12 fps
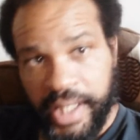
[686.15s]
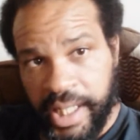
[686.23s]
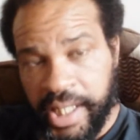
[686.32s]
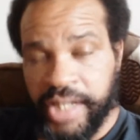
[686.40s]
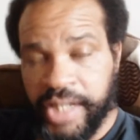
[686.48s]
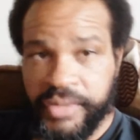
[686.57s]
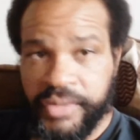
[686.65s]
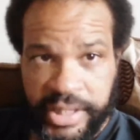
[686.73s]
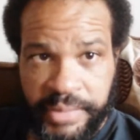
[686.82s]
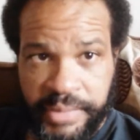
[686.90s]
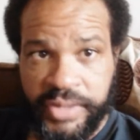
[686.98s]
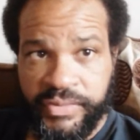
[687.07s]
and, and do an
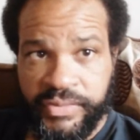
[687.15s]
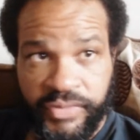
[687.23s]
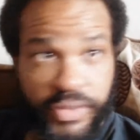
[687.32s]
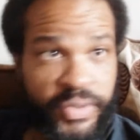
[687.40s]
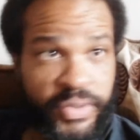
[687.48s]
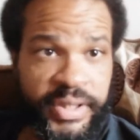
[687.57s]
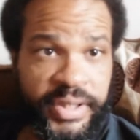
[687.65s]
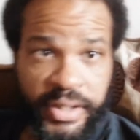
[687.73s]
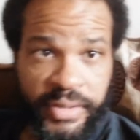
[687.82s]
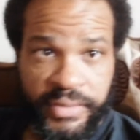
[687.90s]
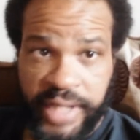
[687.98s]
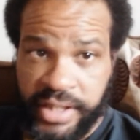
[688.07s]
exhibition with Floyd. You
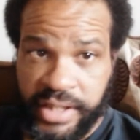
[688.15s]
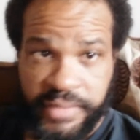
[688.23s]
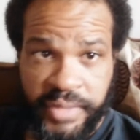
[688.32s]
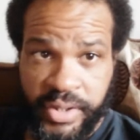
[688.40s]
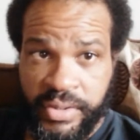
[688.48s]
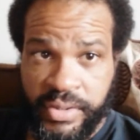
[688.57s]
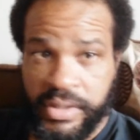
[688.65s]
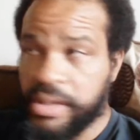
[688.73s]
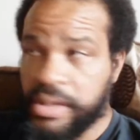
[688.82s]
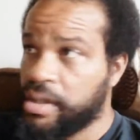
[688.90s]
know, Casamayor.